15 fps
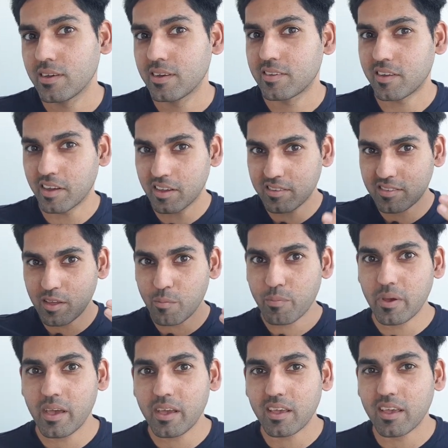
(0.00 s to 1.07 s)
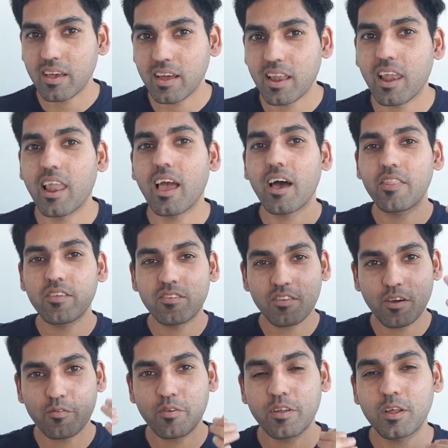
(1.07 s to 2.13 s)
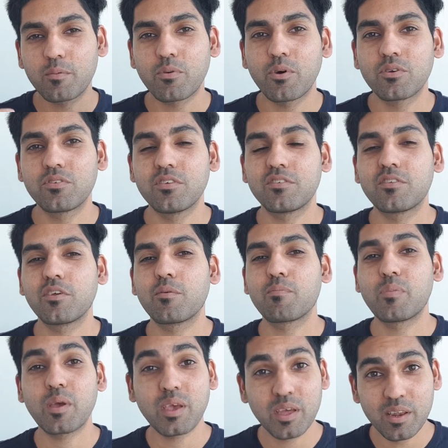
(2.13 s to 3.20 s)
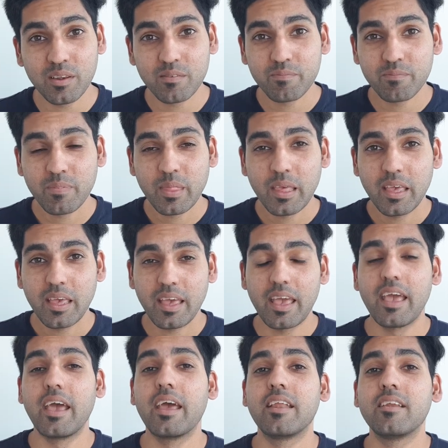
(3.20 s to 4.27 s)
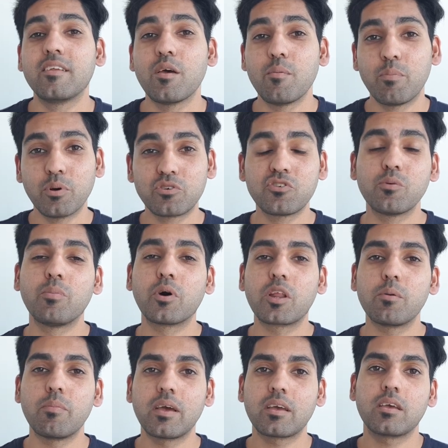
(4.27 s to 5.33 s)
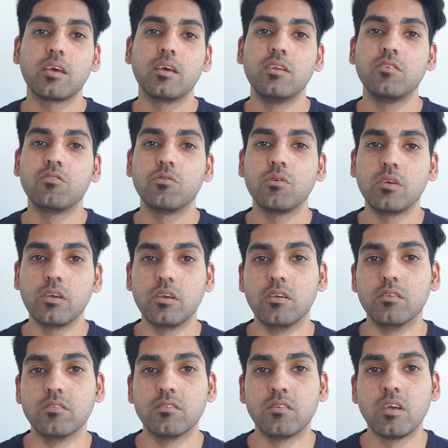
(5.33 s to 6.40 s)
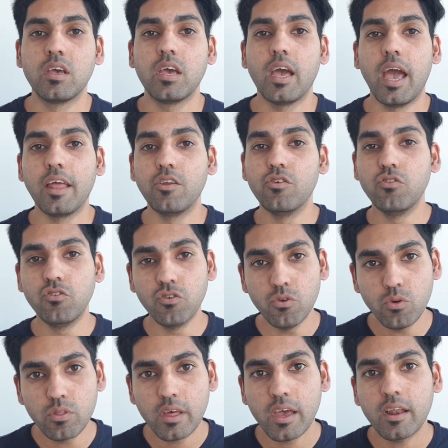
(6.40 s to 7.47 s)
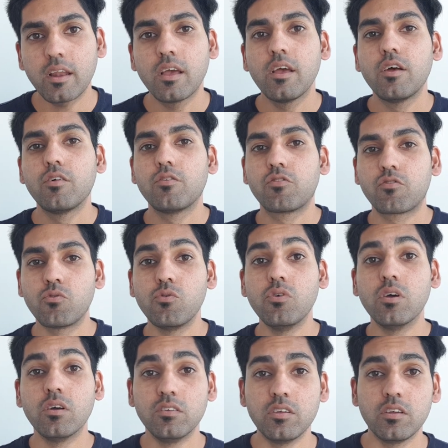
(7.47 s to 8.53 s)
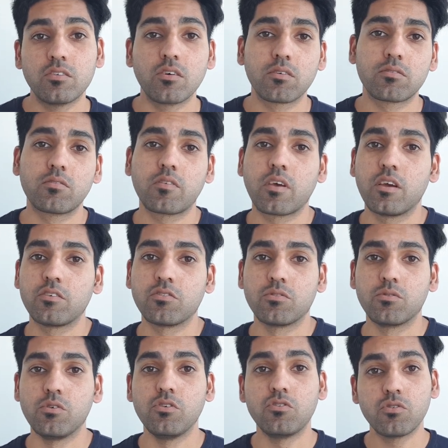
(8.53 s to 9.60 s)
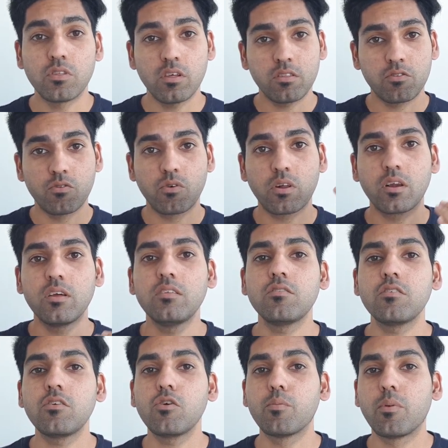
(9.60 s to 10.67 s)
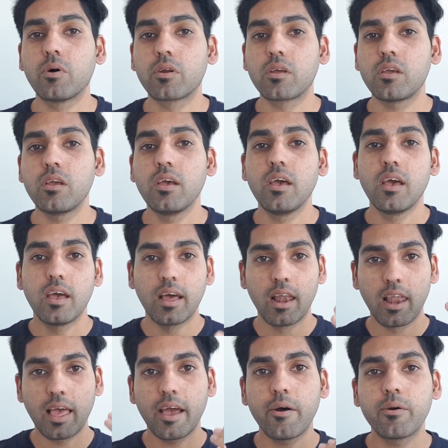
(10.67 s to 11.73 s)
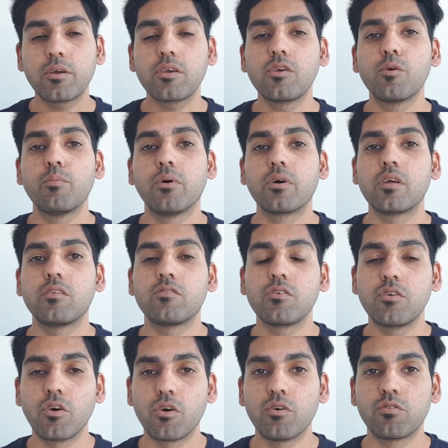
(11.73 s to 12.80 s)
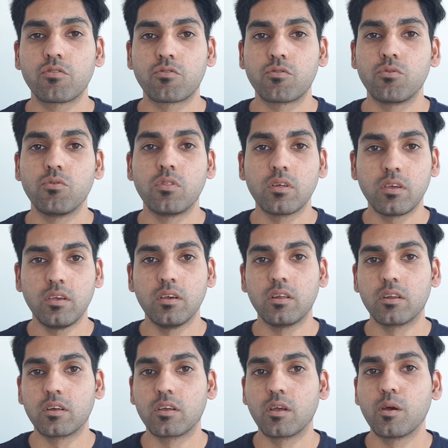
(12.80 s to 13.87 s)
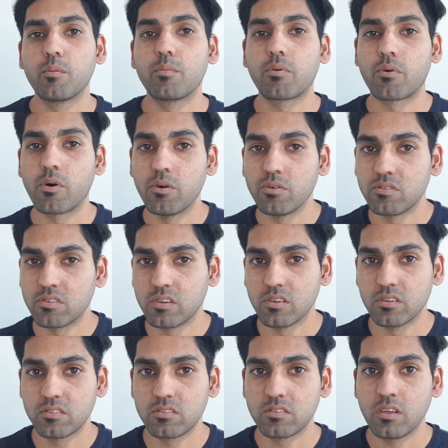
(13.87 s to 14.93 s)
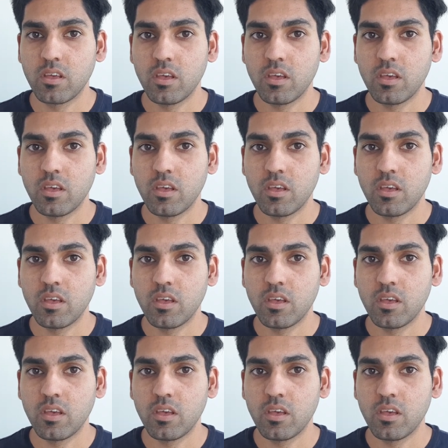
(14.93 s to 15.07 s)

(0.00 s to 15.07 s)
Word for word: Take a step back, allow the self-healing process to begin and put your body back into ease. And you do that through detoxification, or you do that through cleansing your body, allowing your body to go through the healing process.